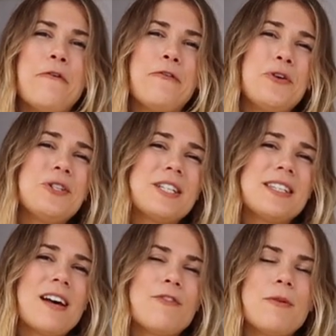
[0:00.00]
food to
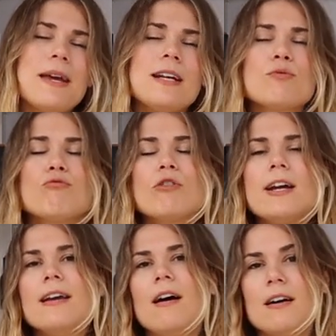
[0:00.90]
serve them, it's
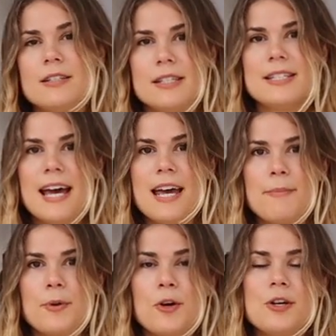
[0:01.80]
really hard to
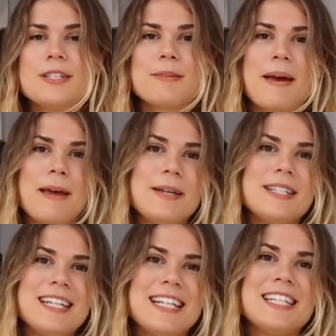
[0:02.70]
say because
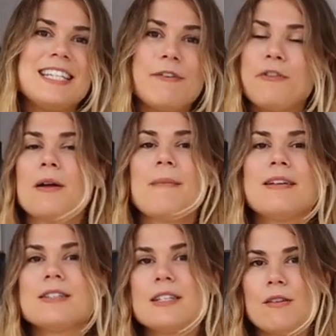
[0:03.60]
babies need different
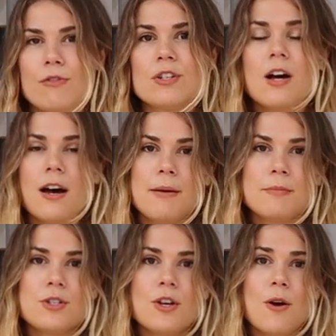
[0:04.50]
amounts at different
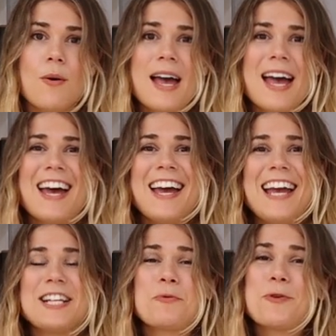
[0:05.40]
times. So
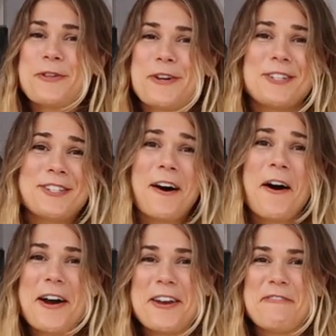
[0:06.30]
it's one of those
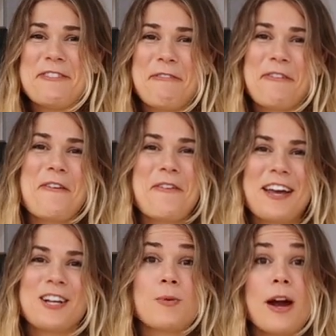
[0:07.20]
kind of difficult
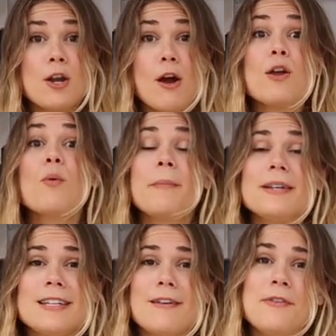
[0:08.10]
things where I know you want
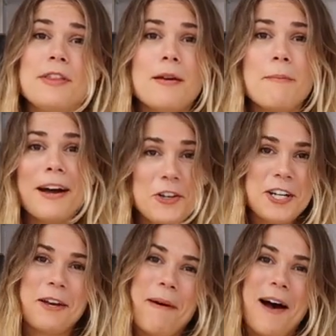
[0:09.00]
me to give you the
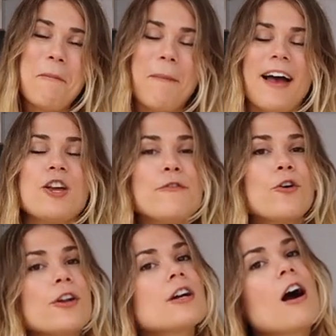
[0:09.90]
magic amount, but
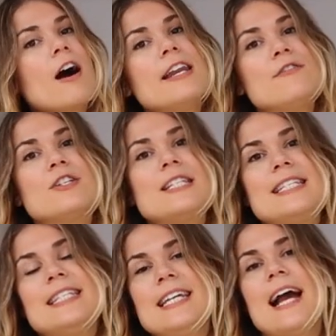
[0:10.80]
you've got to kind of
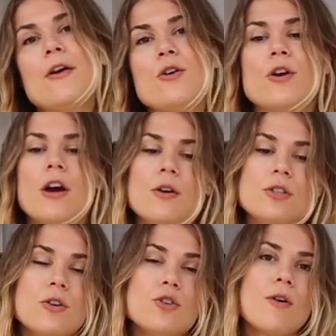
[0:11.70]
just see how you go.
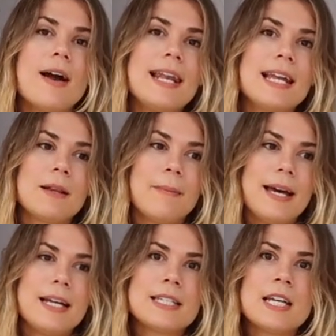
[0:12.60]
So try a little
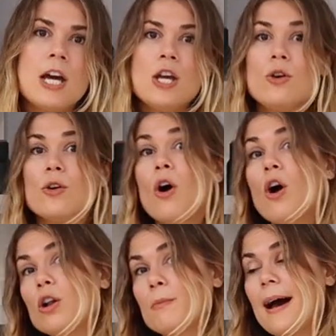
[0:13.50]
bit. You can
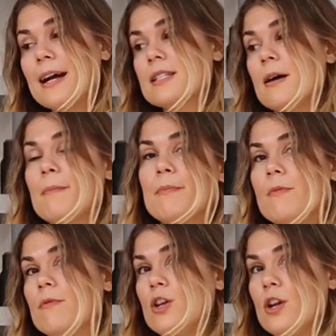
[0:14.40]
hold back
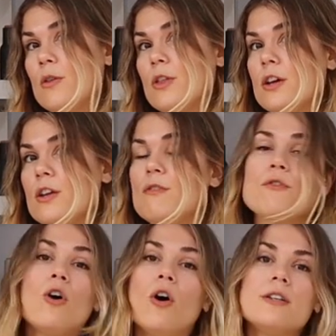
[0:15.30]
some, you know, that
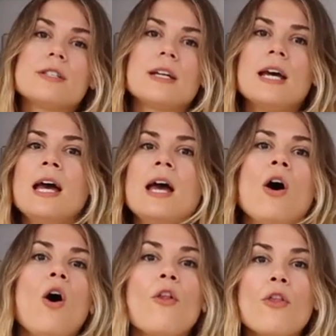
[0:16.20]
you've got
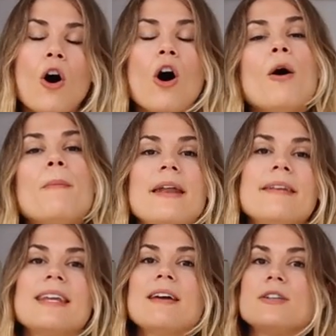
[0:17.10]
on the hob
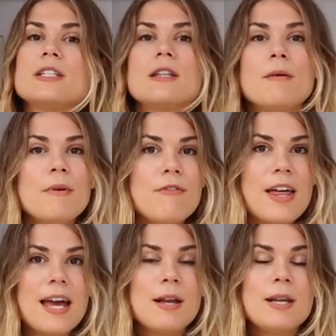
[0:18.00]
and give it to them if
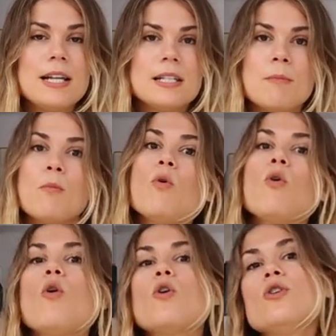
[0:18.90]
they need some
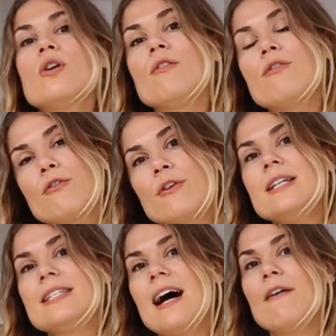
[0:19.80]
more, or you can
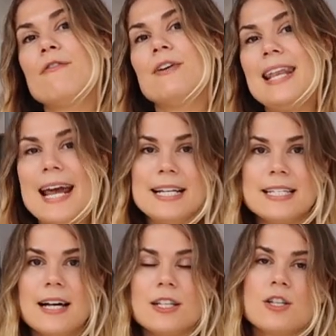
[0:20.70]
freeze that for
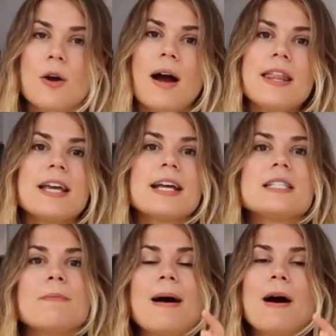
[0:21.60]
later. So I think
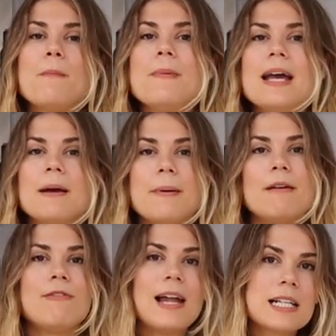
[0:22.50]
it's about being a
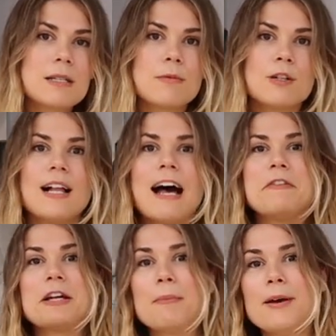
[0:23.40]
bit flexible,
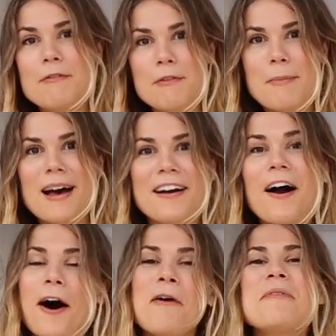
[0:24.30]
having a bit of a
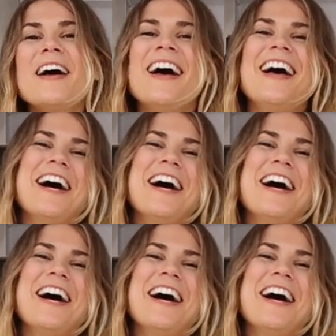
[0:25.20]
backup